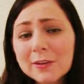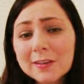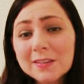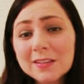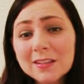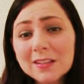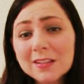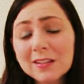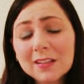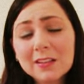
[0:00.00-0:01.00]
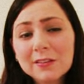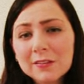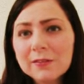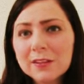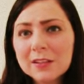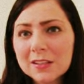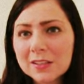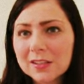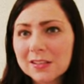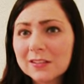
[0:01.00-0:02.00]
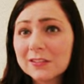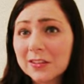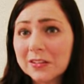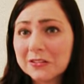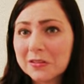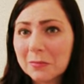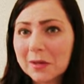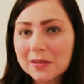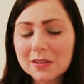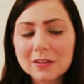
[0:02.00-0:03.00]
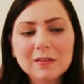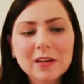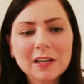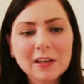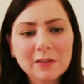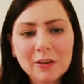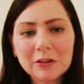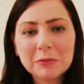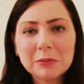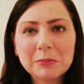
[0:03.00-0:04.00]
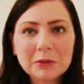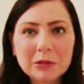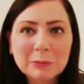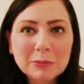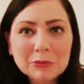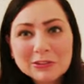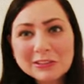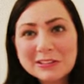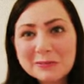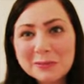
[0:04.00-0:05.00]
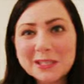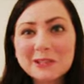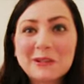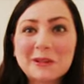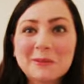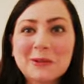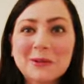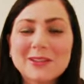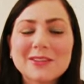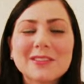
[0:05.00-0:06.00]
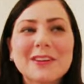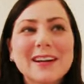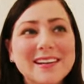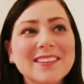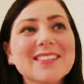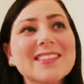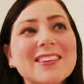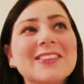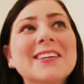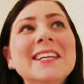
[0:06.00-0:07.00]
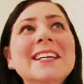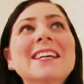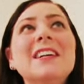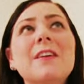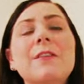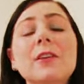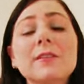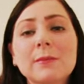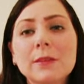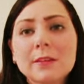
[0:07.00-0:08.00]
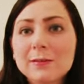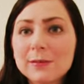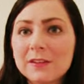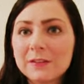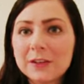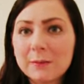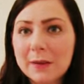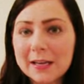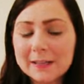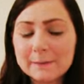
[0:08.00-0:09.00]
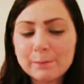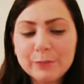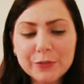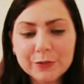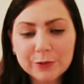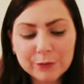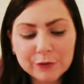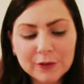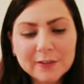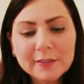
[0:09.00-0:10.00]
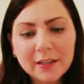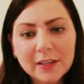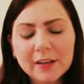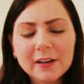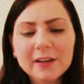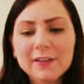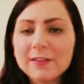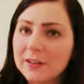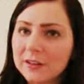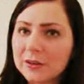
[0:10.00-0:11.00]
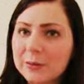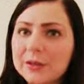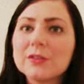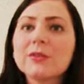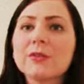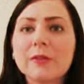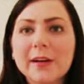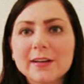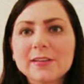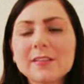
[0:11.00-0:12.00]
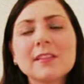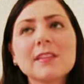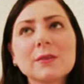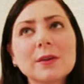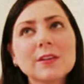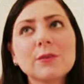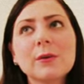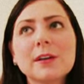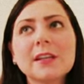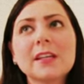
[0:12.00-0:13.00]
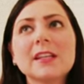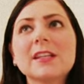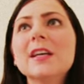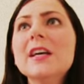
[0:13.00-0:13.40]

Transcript: crazy. Like, thrifting can get straight out competitive. I have had people like push into me while I'm going through the racks. So if you have something specific in mind, you can go straight there and start going through the racks, because otherwise you walk in